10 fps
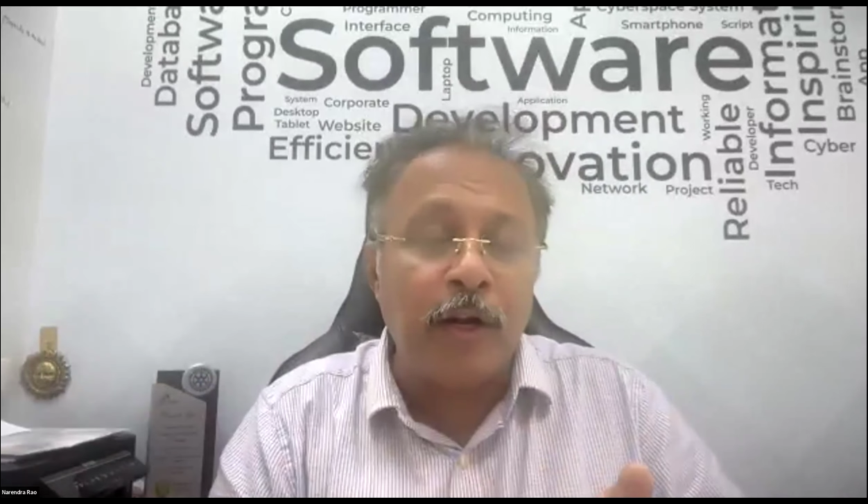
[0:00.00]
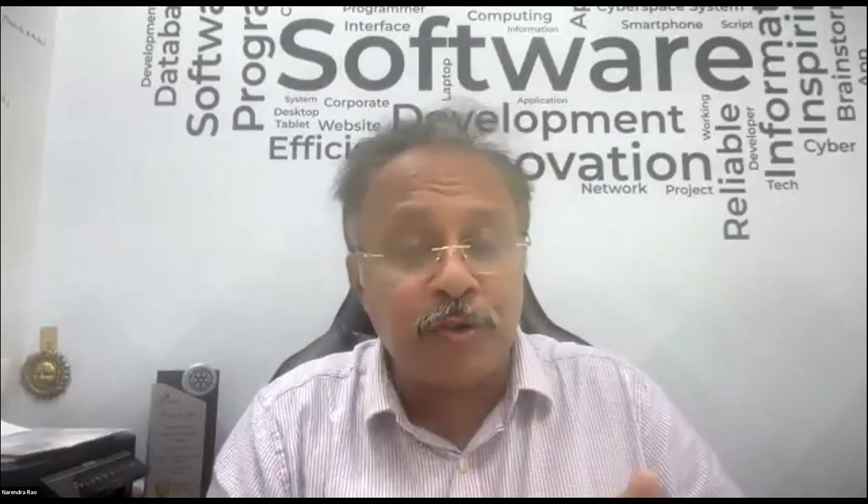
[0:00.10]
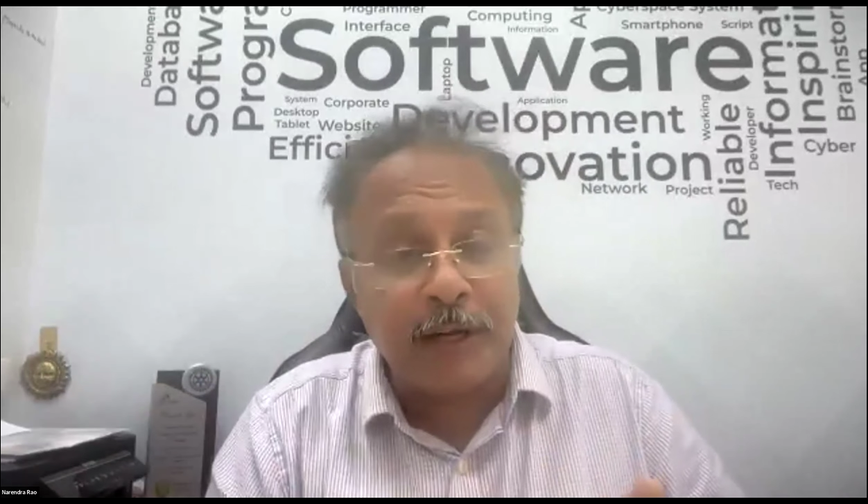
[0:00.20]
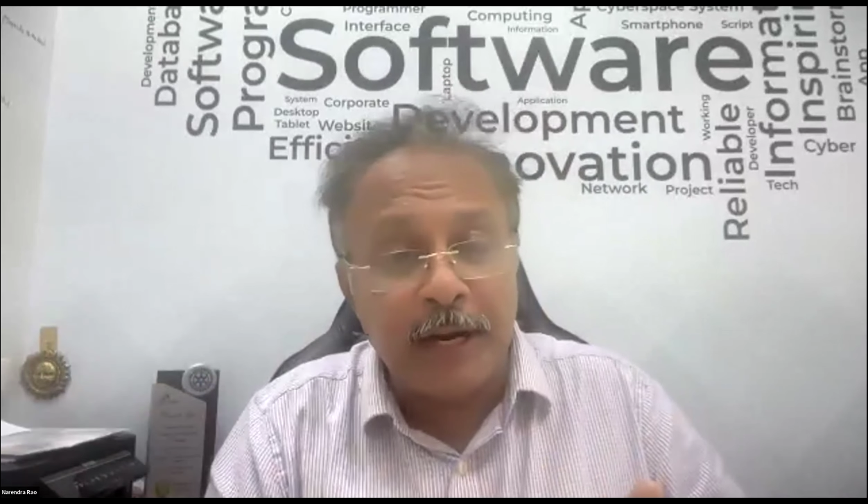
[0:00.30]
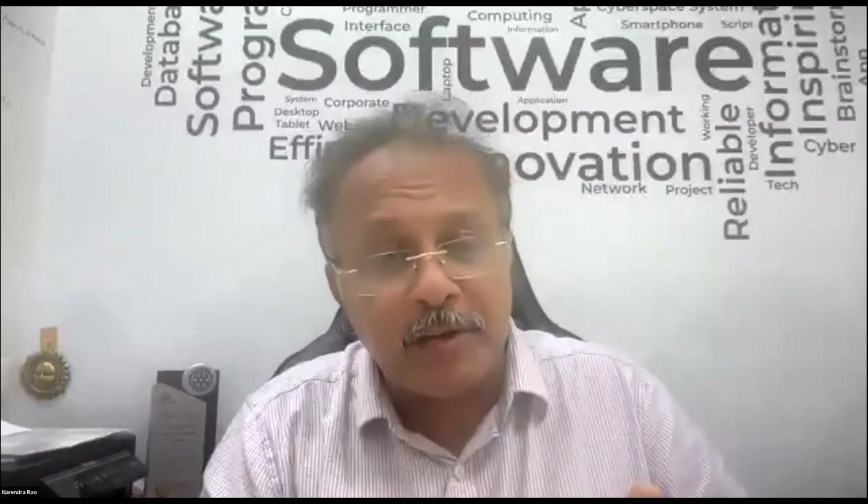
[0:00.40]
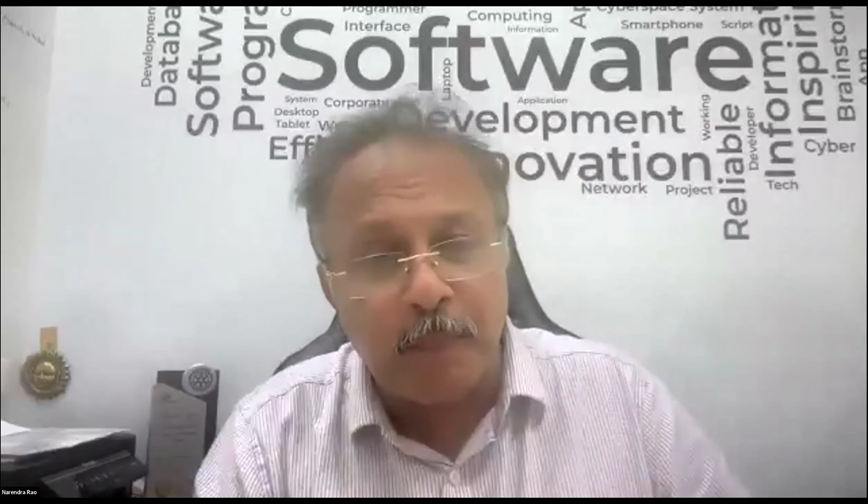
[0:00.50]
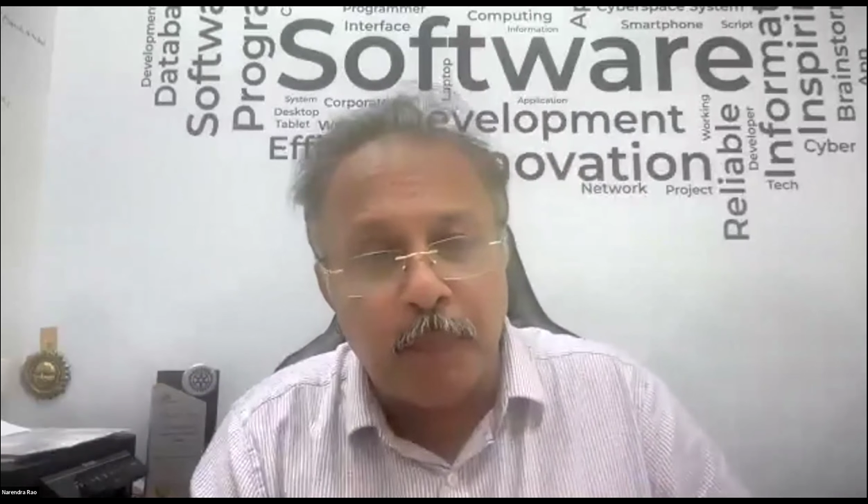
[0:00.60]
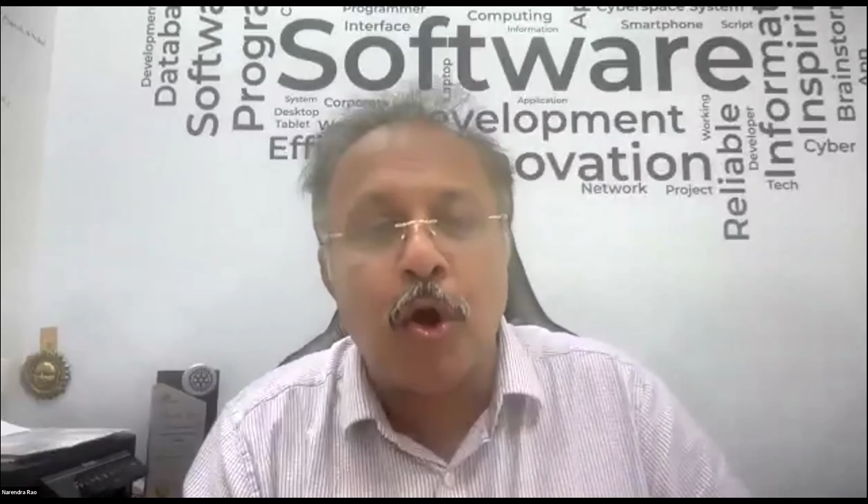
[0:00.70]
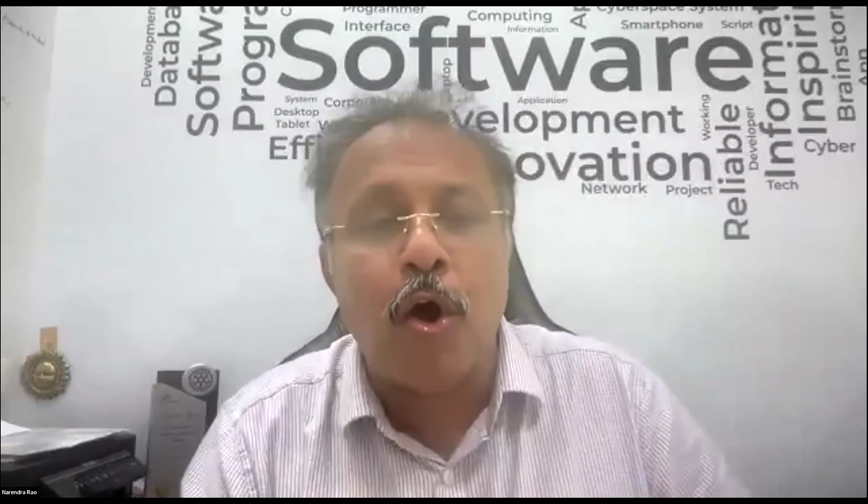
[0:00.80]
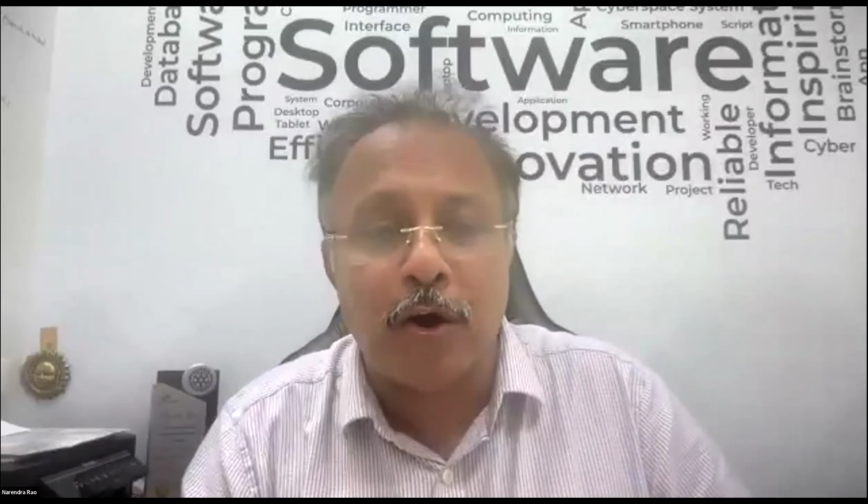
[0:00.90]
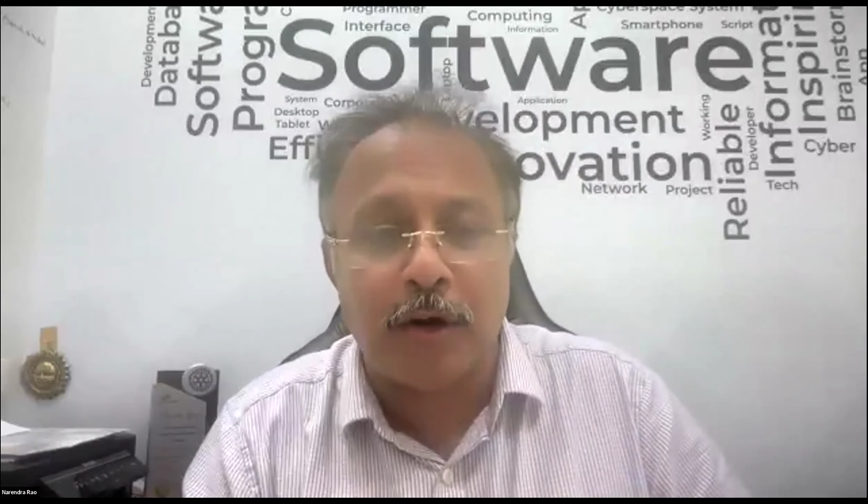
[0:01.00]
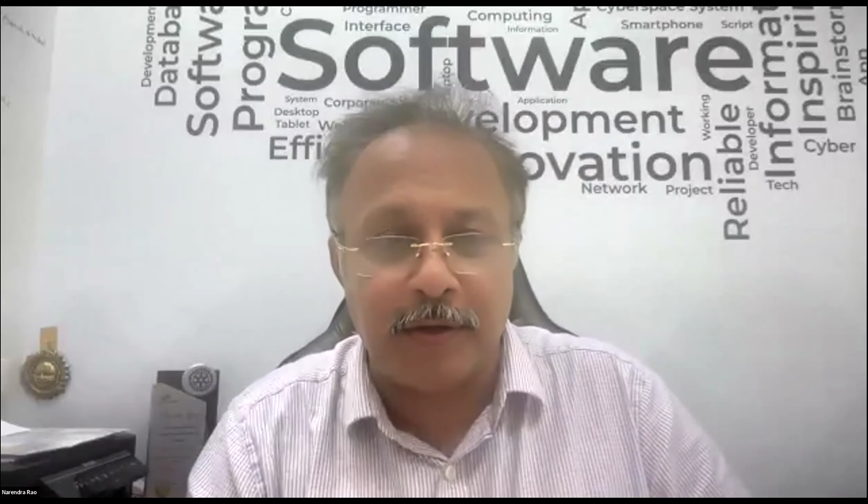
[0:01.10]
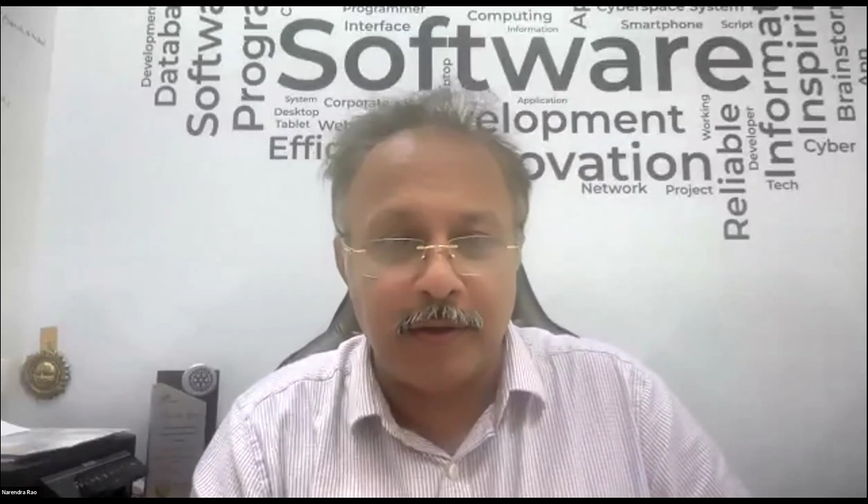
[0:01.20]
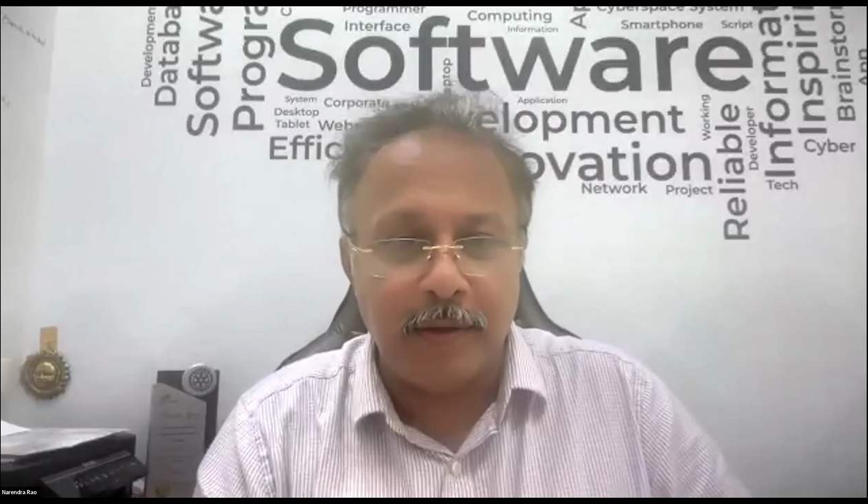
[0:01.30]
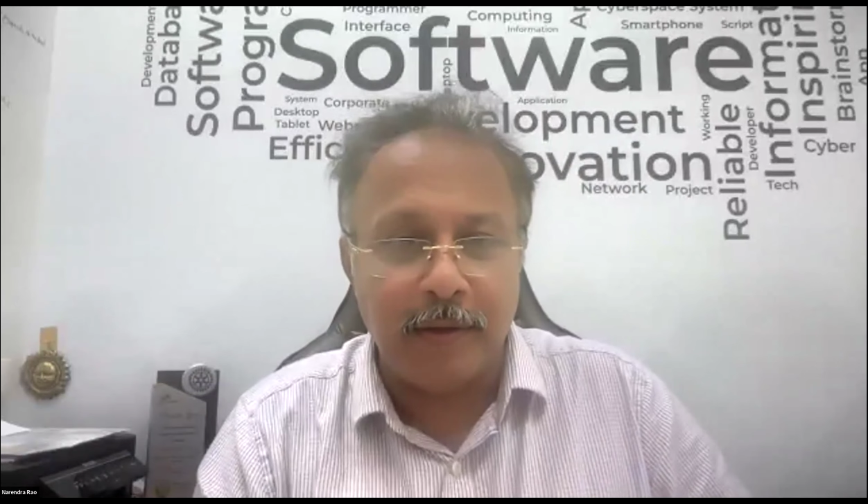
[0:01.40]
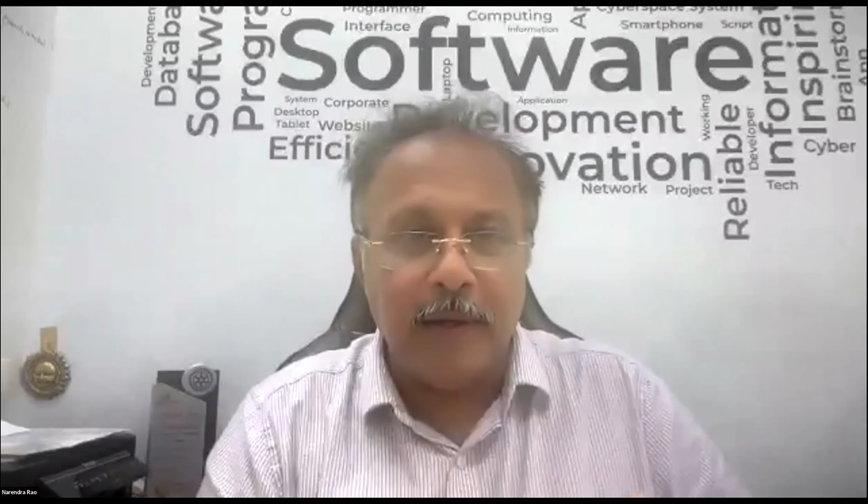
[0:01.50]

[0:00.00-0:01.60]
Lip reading: also gets blocked.